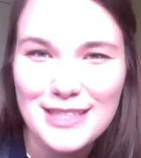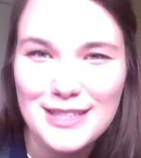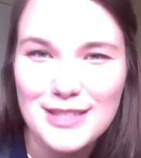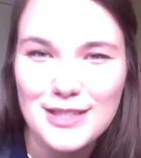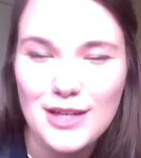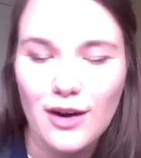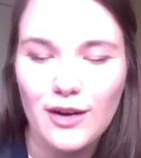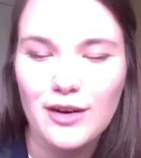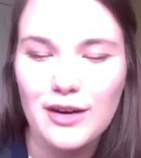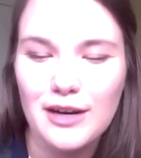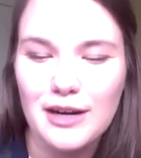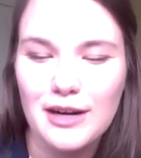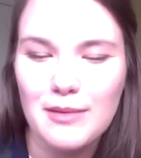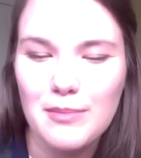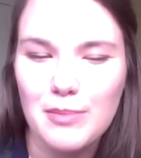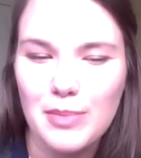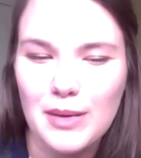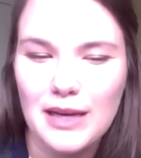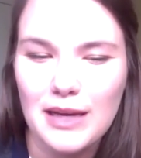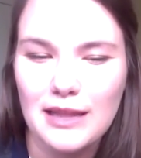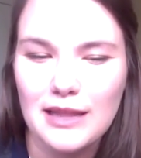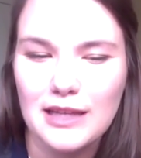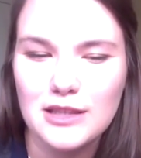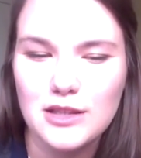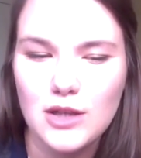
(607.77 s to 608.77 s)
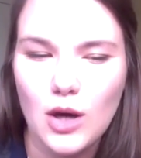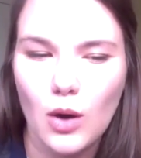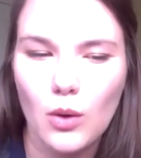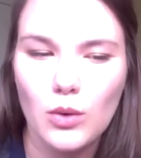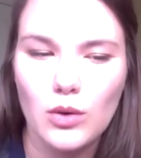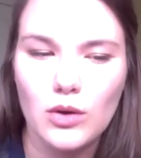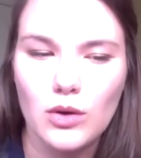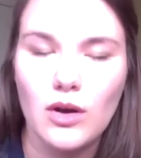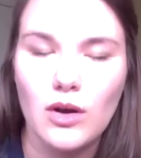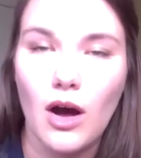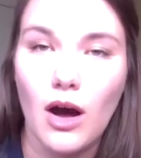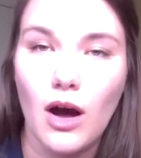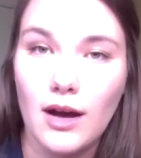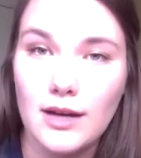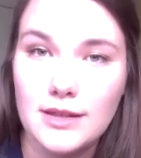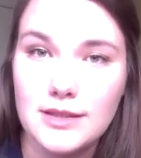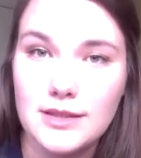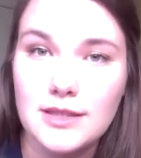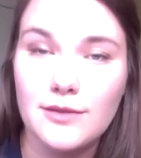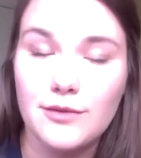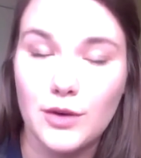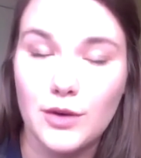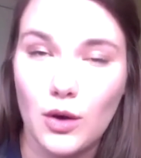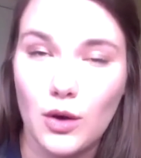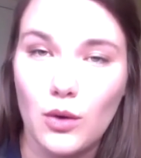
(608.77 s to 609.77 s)
It's not going to be the total cost
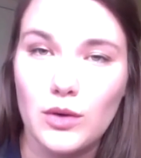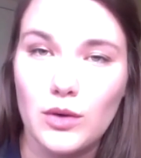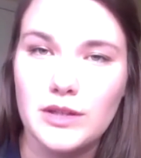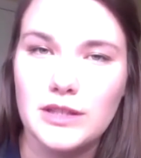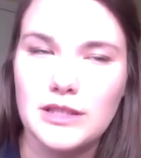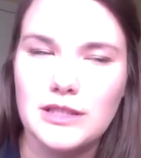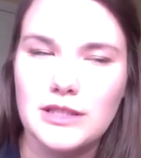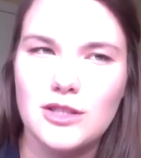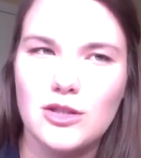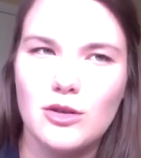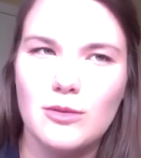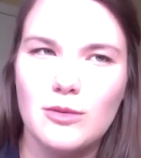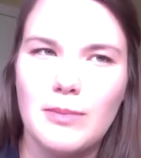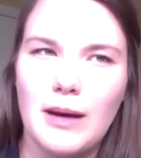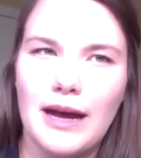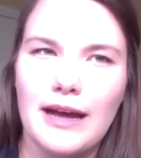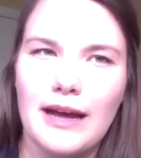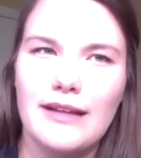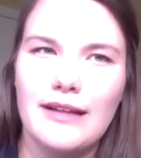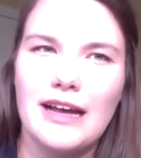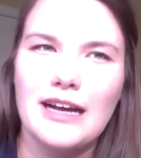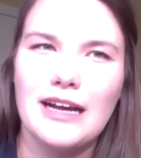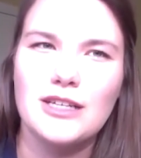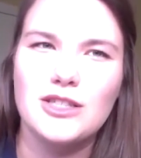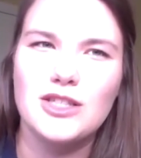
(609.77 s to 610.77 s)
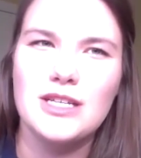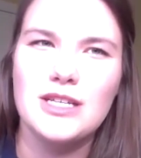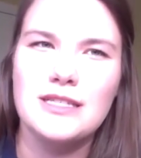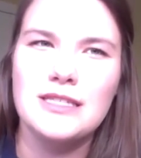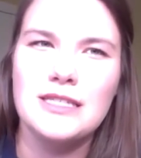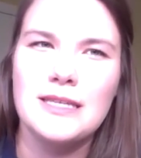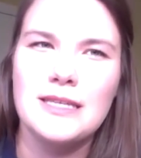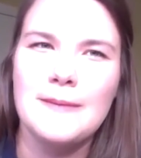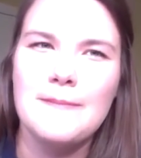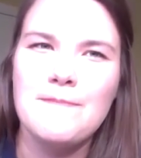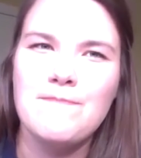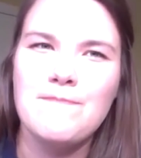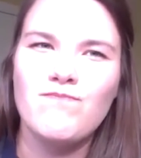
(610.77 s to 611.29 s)
if you're holding two by-elections.